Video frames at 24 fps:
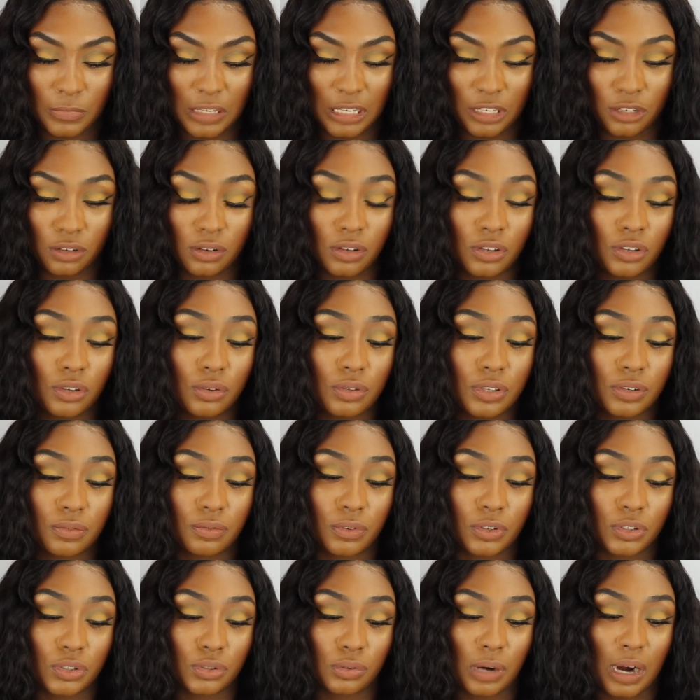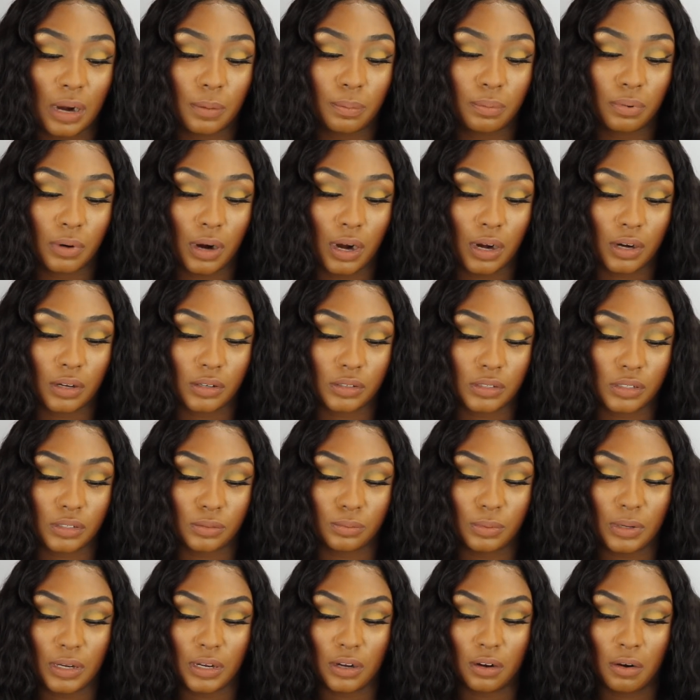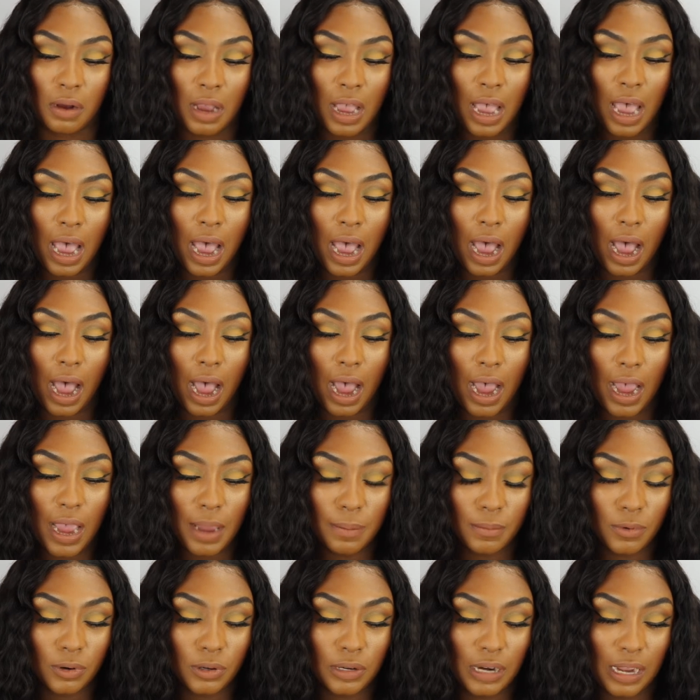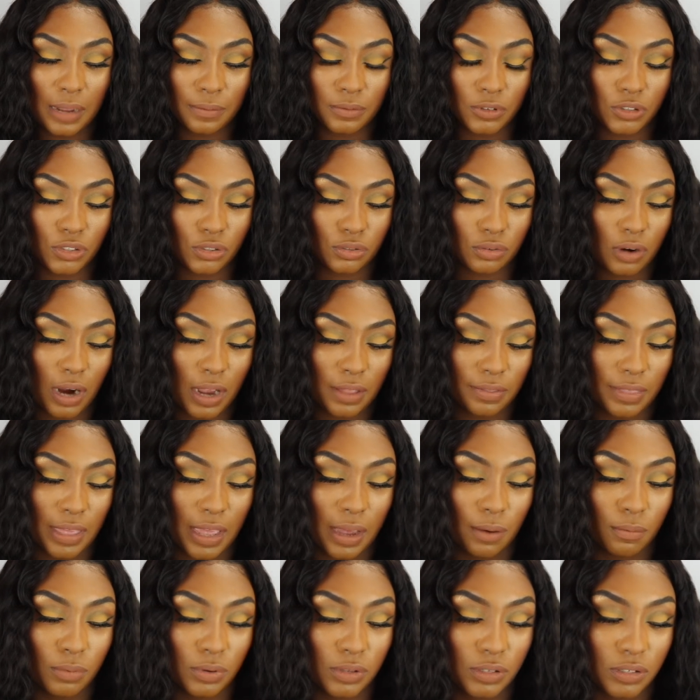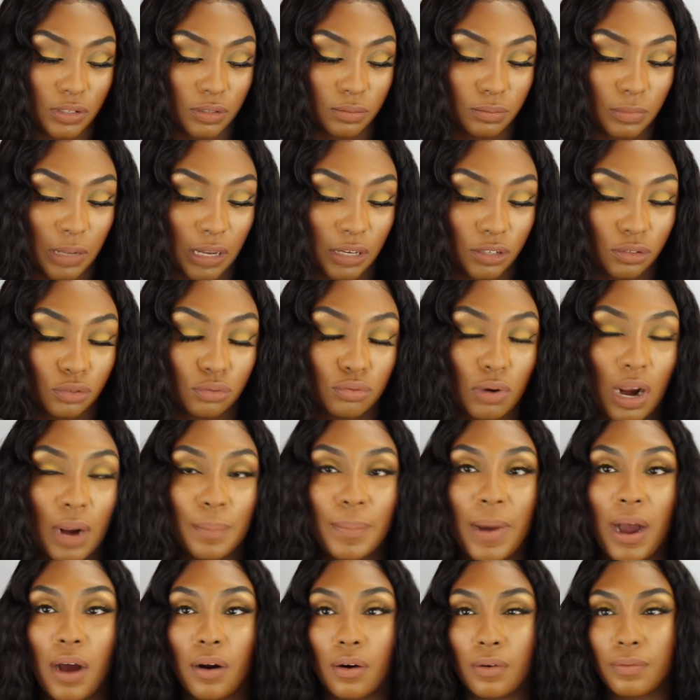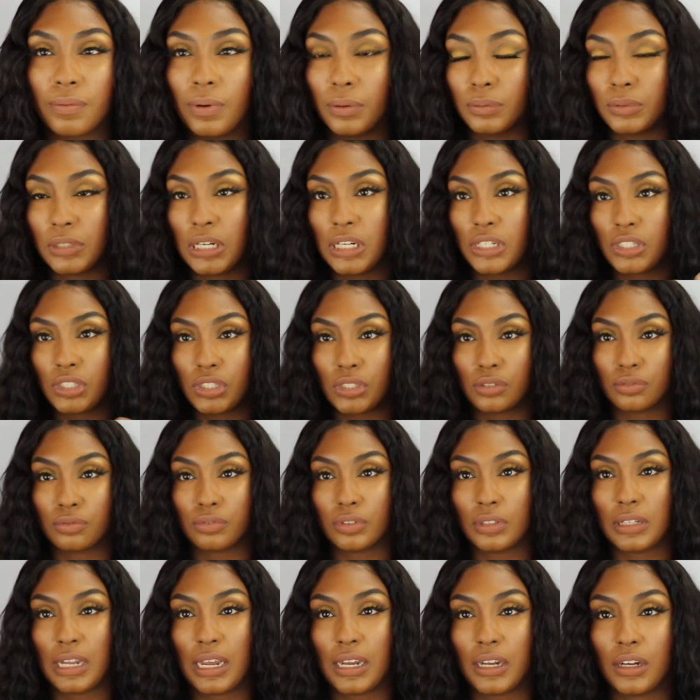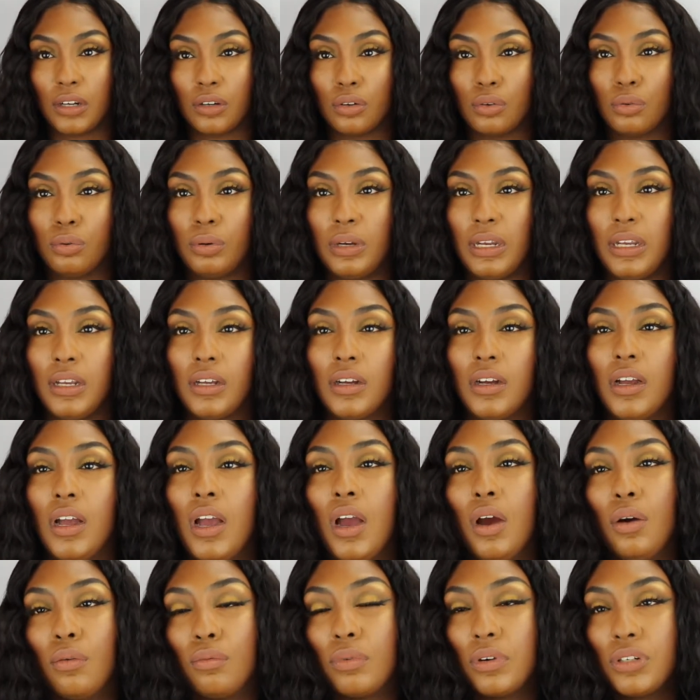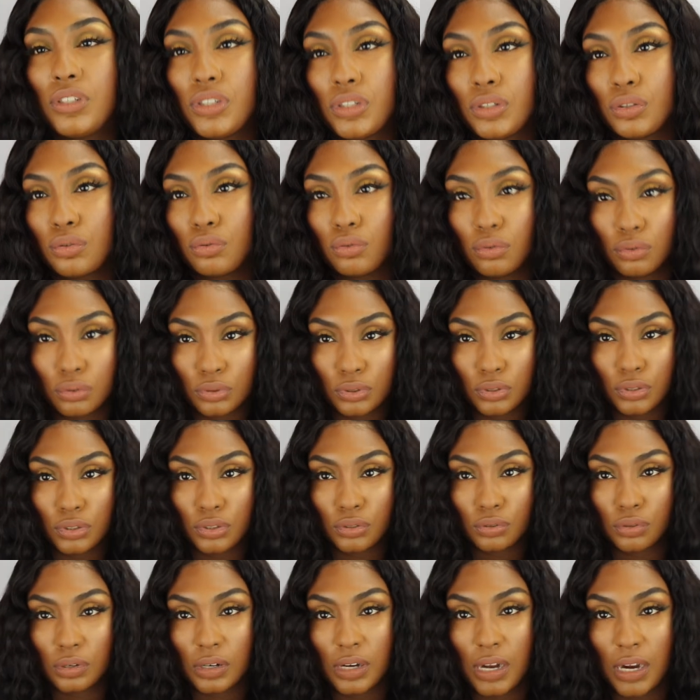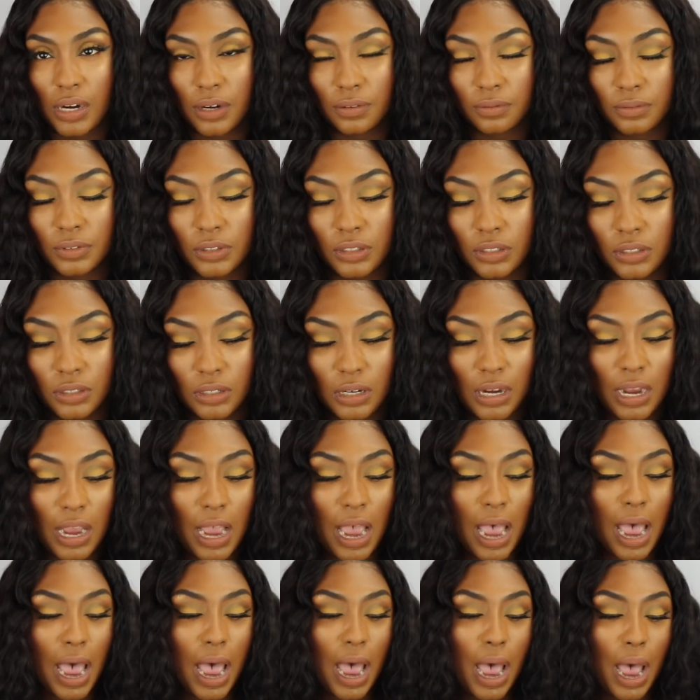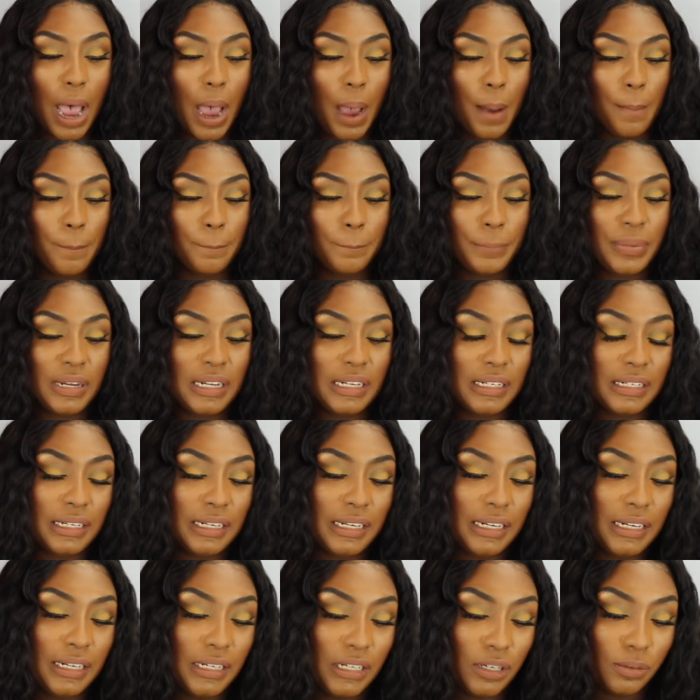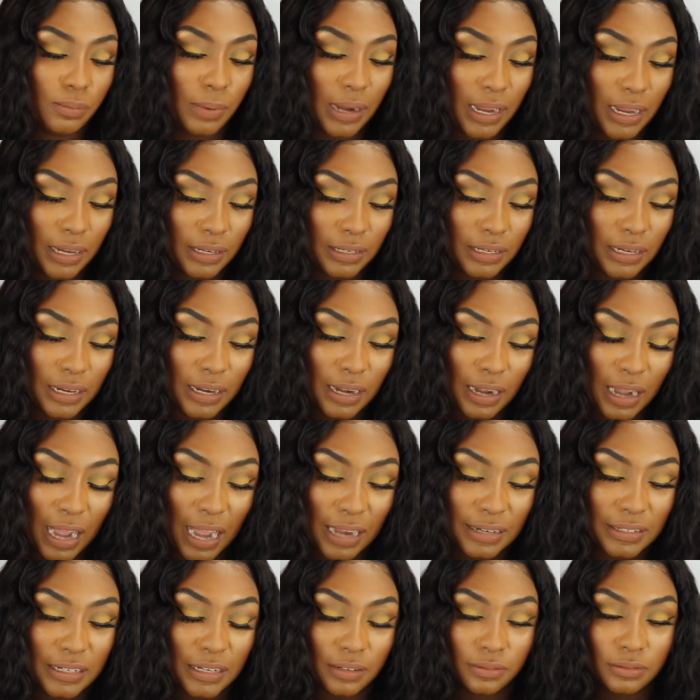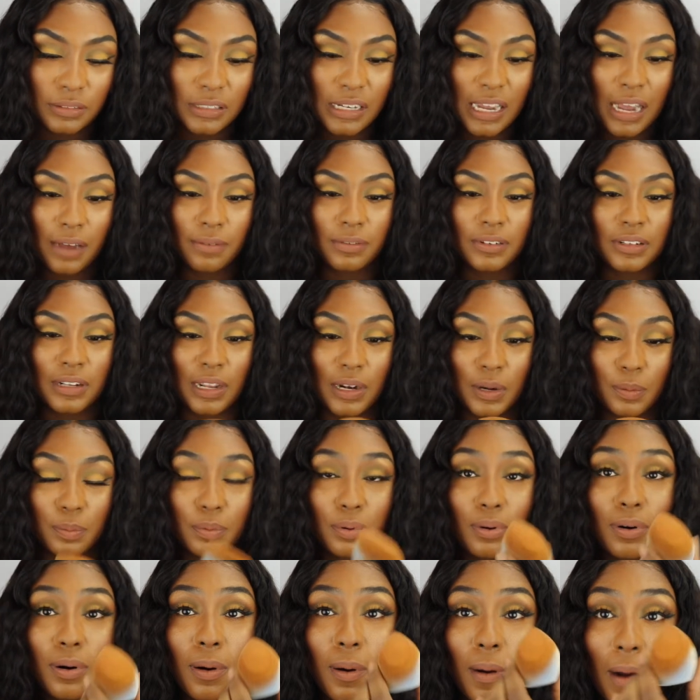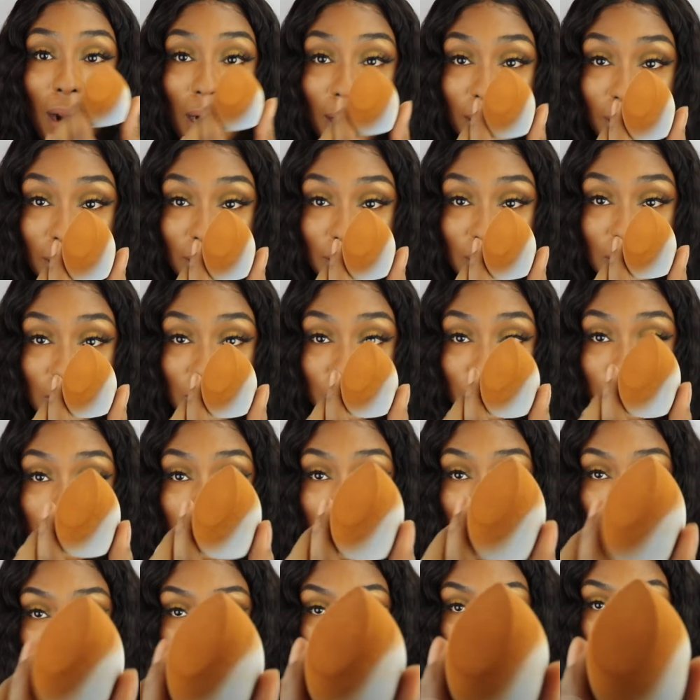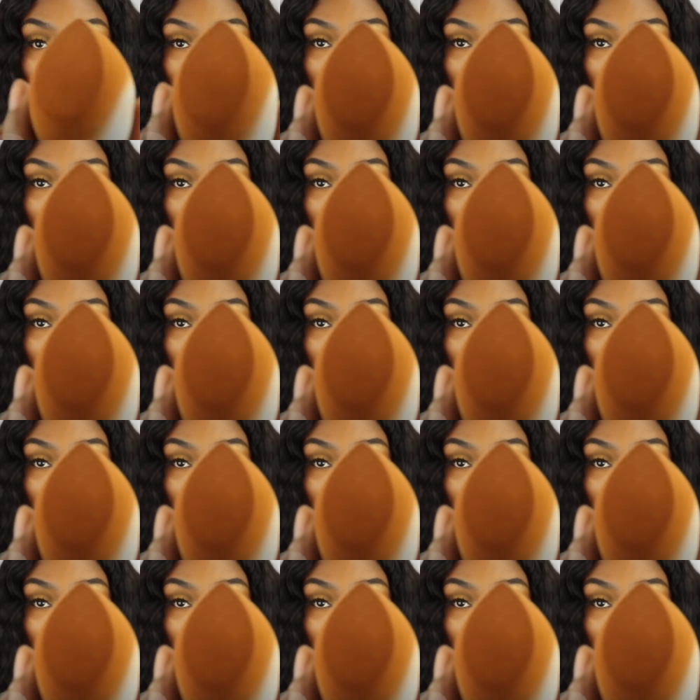you can use it for dry products as well. I'm going to have to try that with some like dry powder foundation for like a quick run to the grocery store kind of look. But anyway, yeah, I definitely have a lot of product build